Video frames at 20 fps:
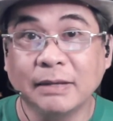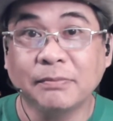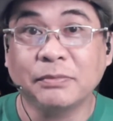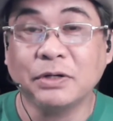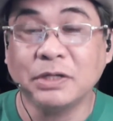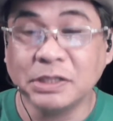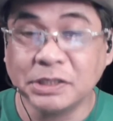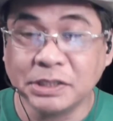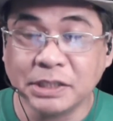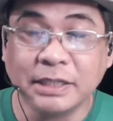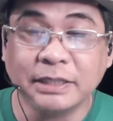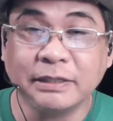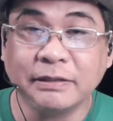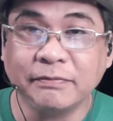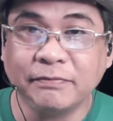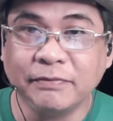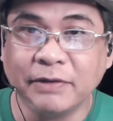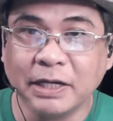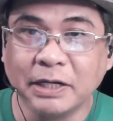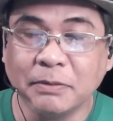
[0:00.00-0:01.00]
Appreciate it
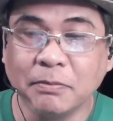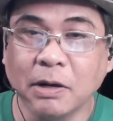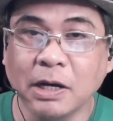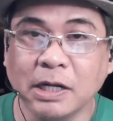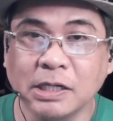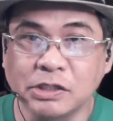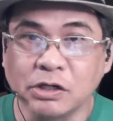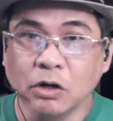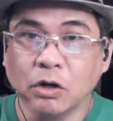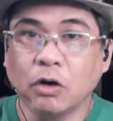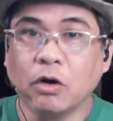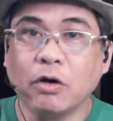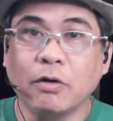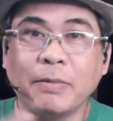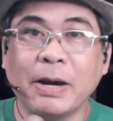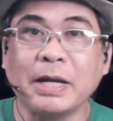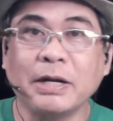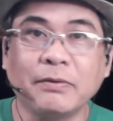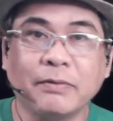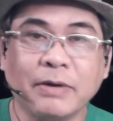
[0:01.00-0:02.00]
very much. Oh,
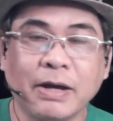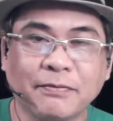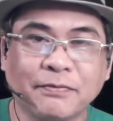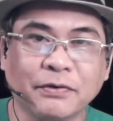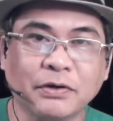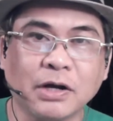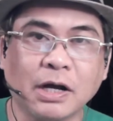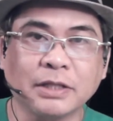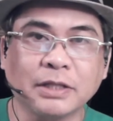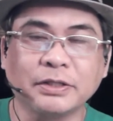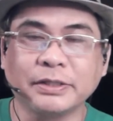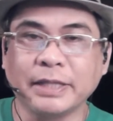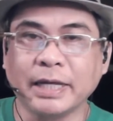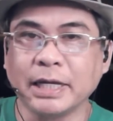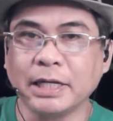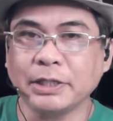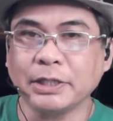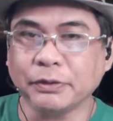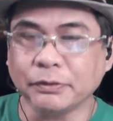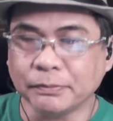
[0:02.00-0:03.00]
by the way, I forgot to
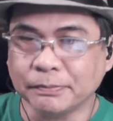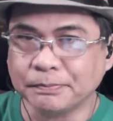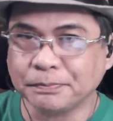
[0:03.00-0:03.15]
tell you.